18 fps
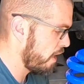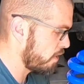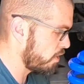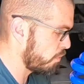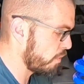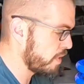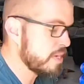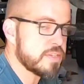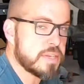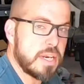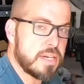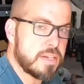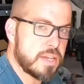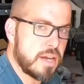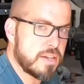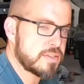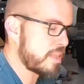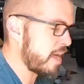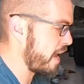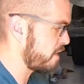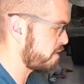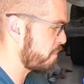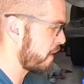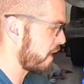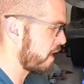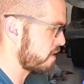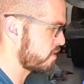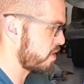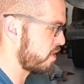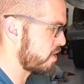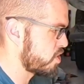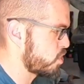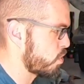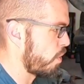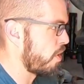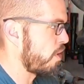The reason it does that is because of the
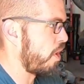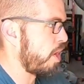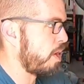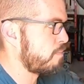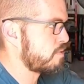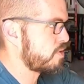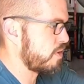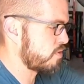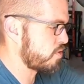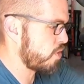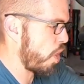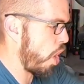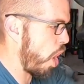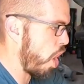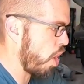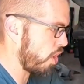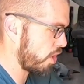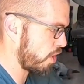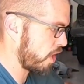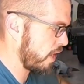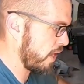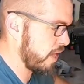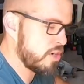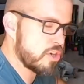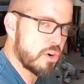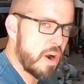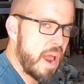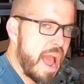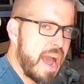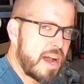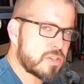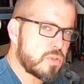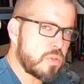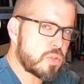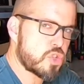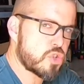short arms. There's an arc in your
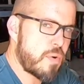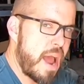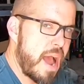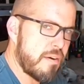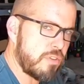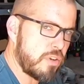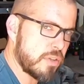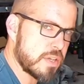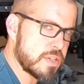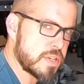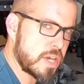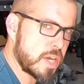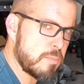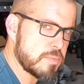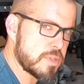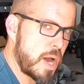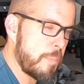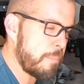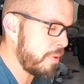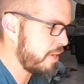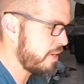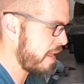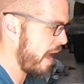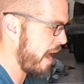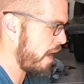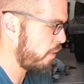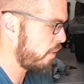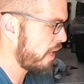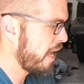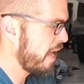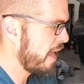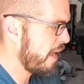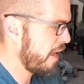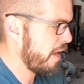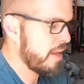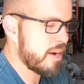axle travel as it comes up and down.
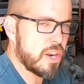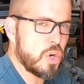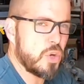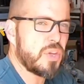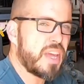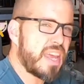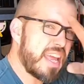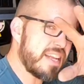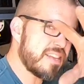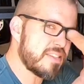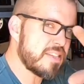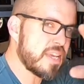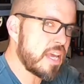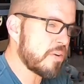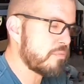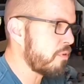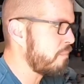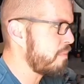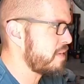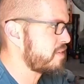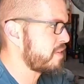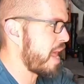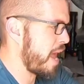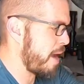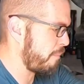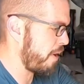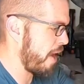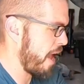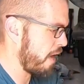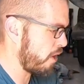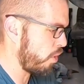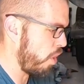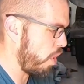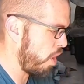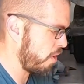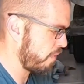And I know you can't see it from this camera
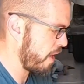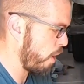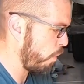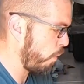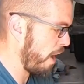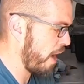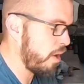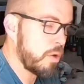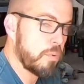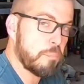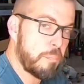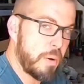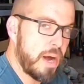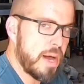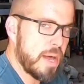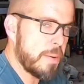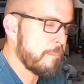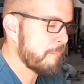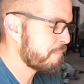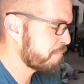angle all that well, but